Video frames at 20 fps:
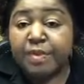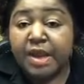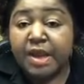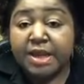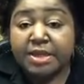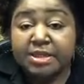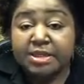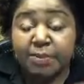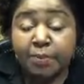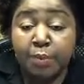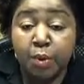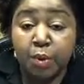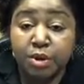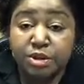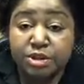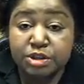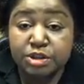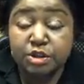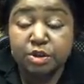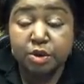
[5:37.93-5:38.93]
It
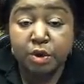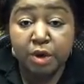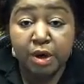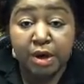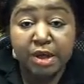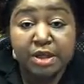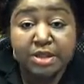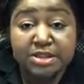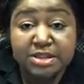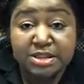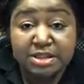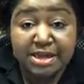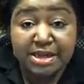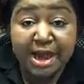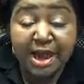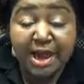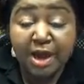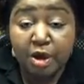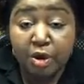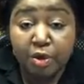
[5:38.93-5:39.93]
supports your
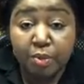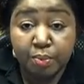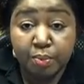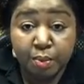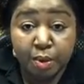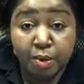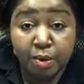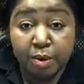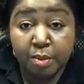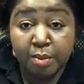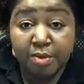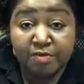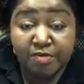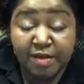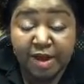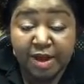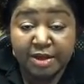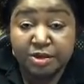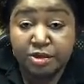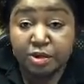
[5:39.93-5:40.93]
style program
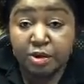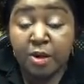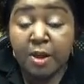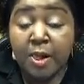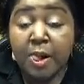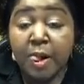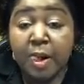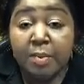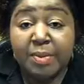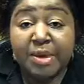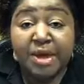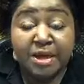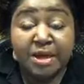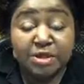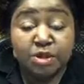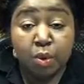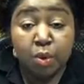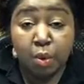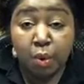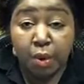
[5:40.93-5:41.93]
factor
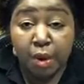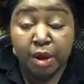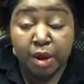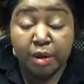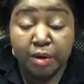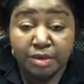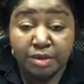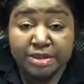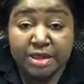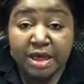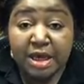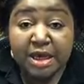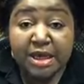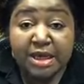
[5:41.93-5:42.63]
because oils